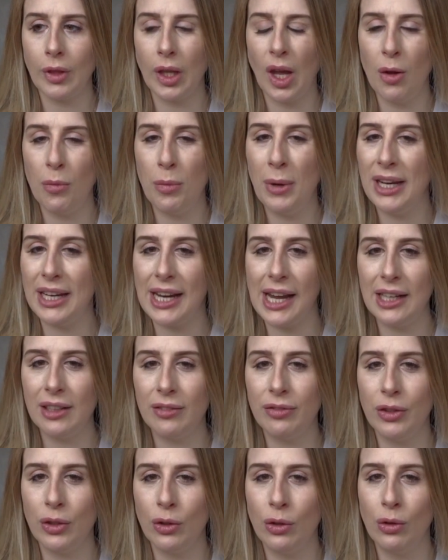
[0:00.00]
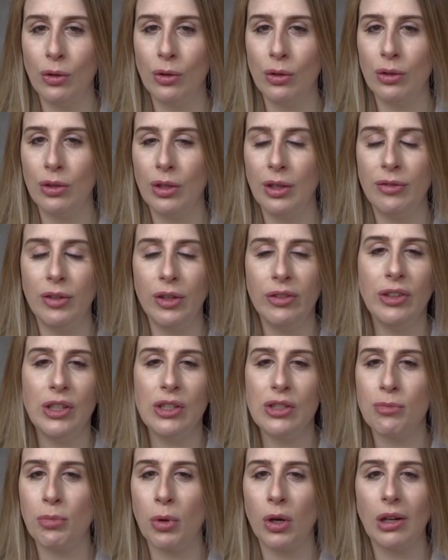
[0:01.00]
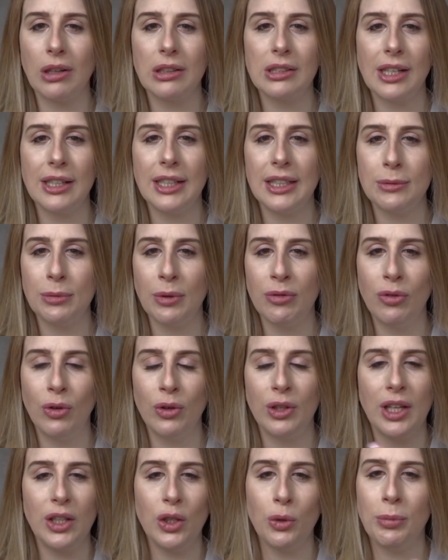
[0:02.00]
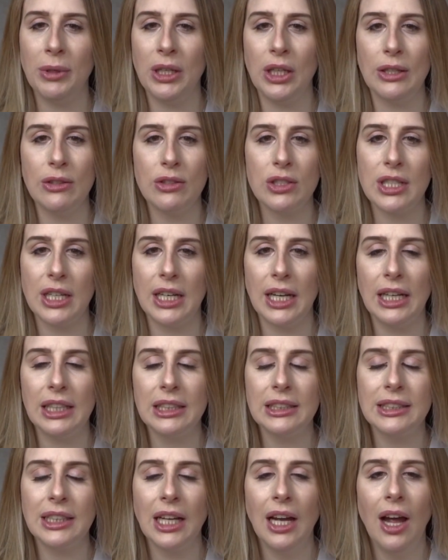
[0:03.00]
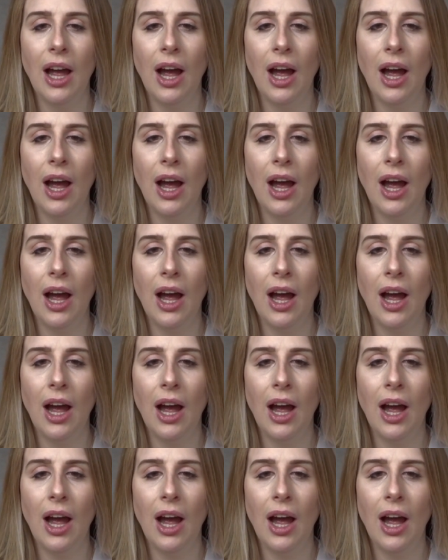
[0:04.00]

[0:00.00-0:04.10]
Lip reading: But again, if you've used products like this before, then you'll be used to this.